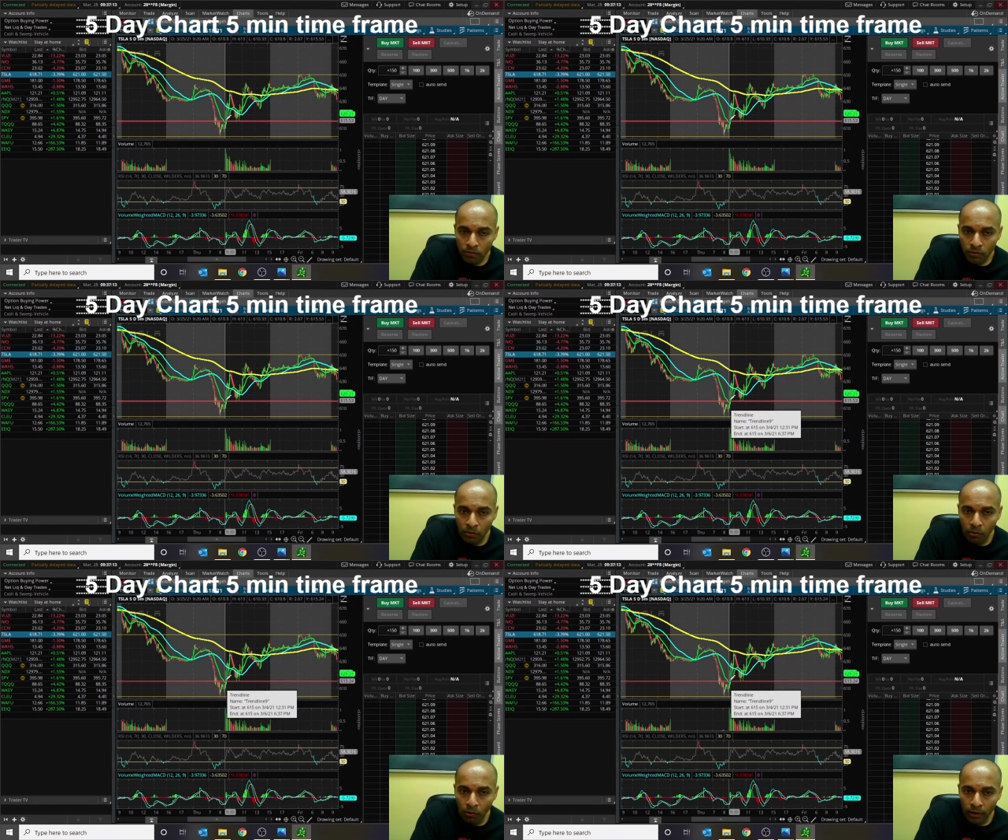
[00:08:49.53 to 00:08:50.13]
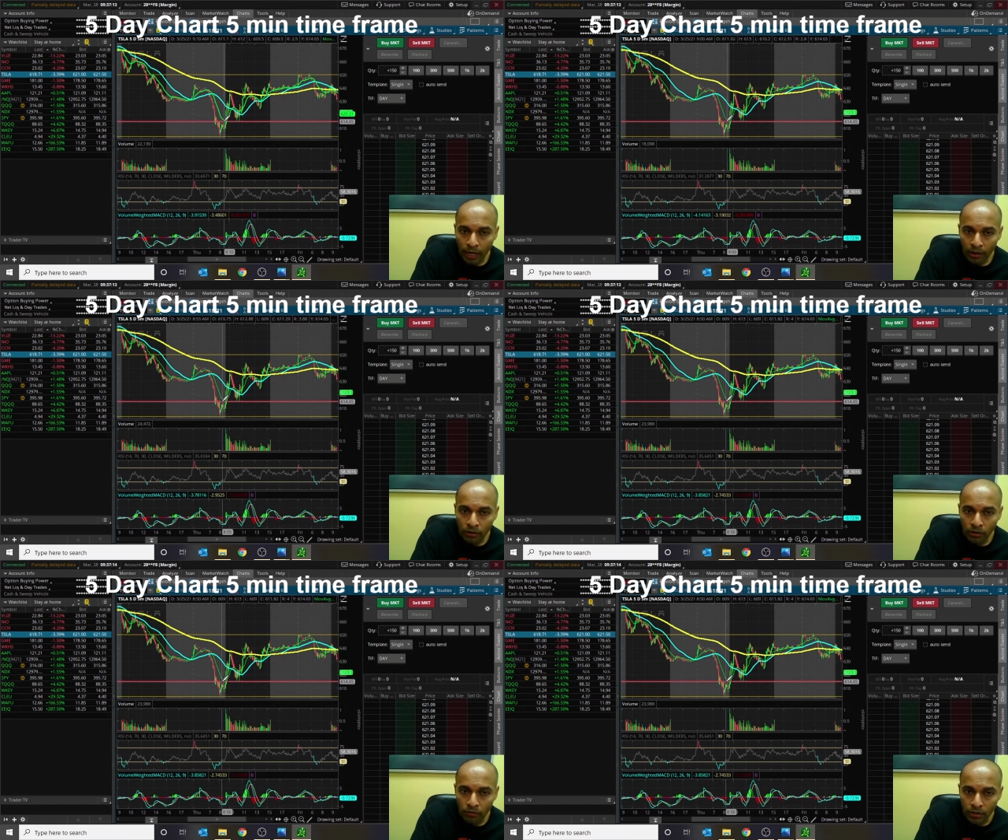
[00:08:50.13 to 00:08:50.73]
support now
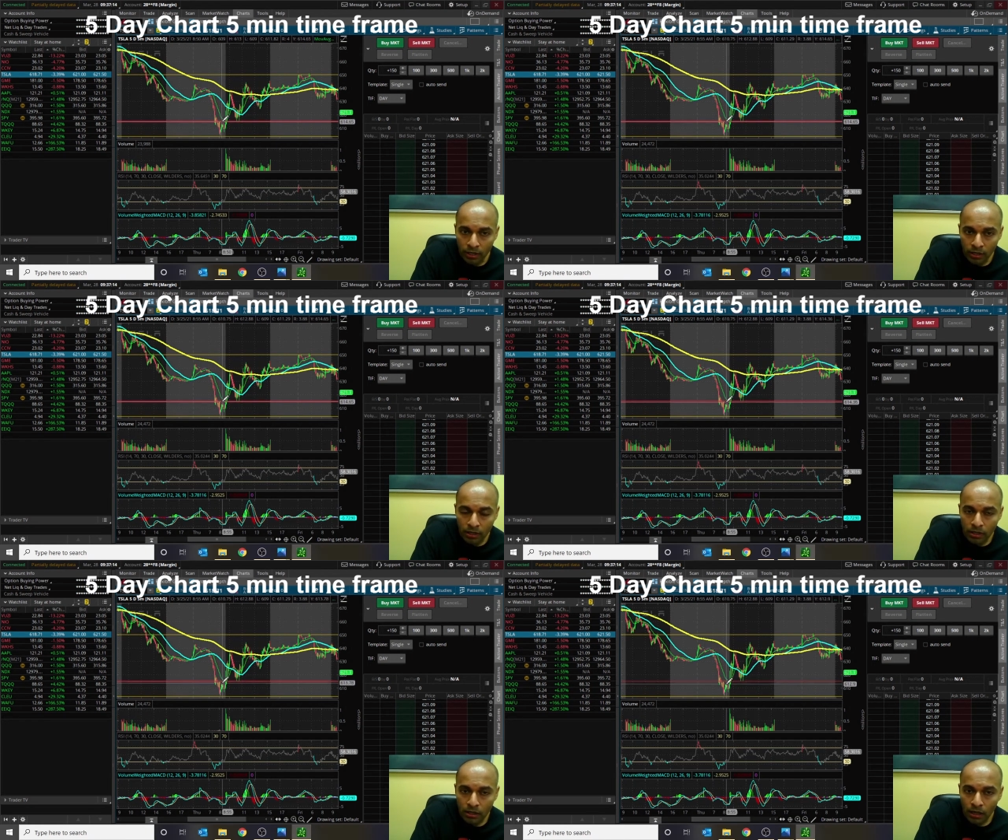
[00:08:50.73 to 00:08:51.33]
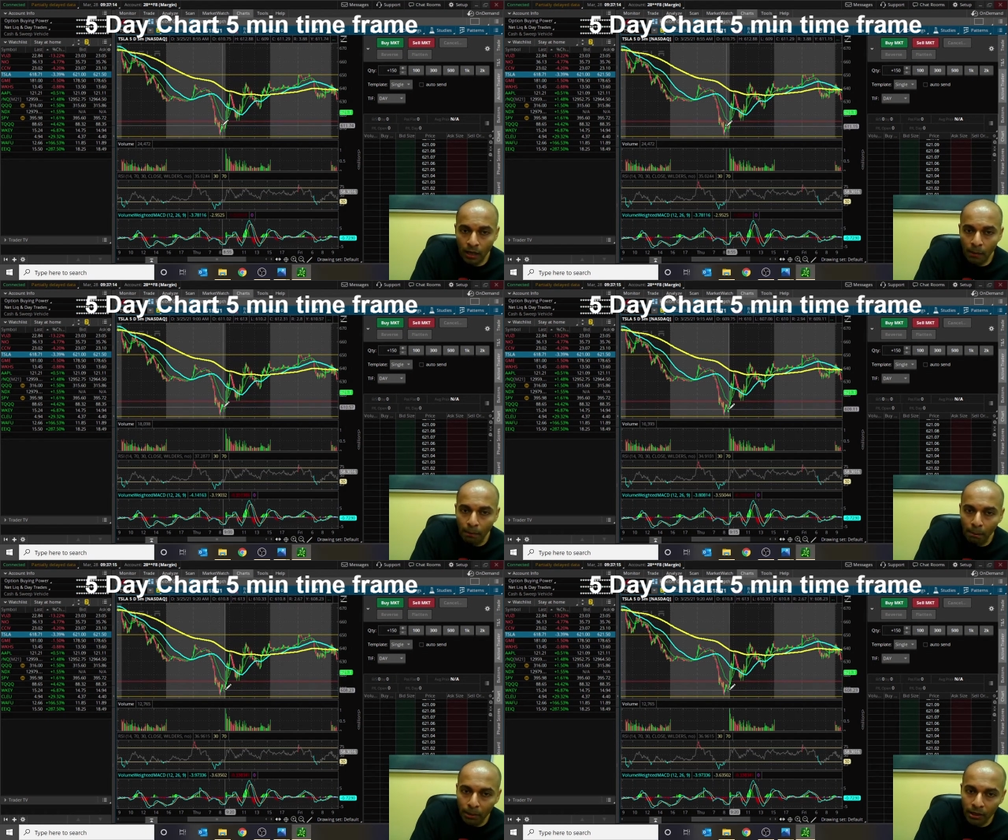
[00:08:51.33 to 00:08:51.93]
turned resistance,
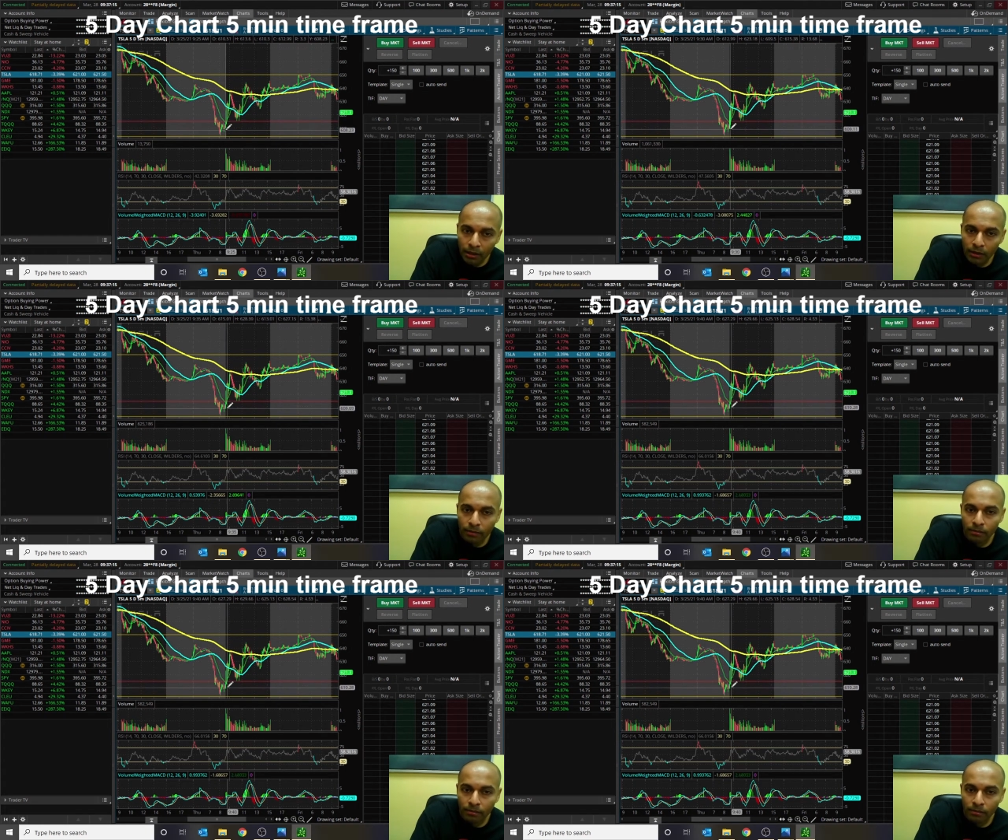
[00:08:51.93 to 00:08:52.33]
but